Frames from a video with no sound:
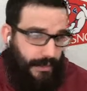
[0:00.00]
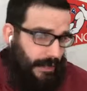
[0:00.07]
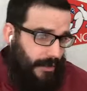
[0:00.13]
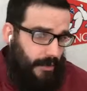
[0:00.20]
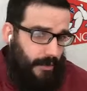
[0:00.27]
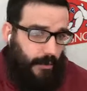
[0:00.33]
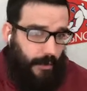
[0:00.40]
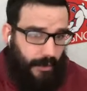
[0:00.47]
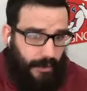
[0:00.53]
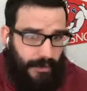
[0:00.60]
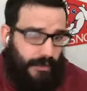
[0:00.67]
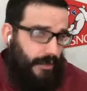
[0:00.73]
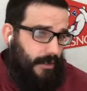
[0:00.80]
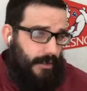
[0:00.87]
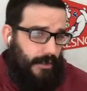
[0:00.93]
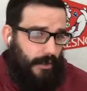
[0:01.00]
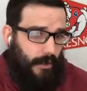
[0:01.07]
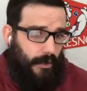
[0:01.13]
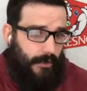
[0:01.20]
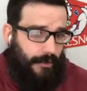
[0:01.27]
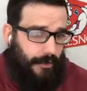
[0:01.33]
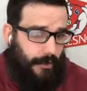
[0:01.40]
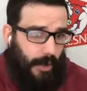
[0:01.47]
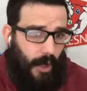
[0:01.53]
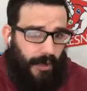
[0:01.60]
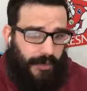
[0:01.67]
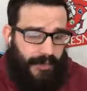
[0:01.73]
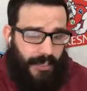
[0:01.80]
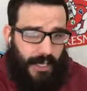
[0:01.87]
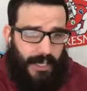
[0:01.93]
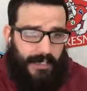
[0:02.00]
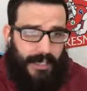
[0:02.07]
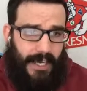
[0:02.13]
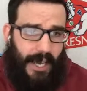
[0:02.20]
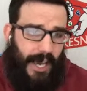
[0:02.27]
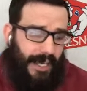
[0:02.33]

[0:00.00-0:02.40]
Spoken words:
It's a really good deal from all the sides.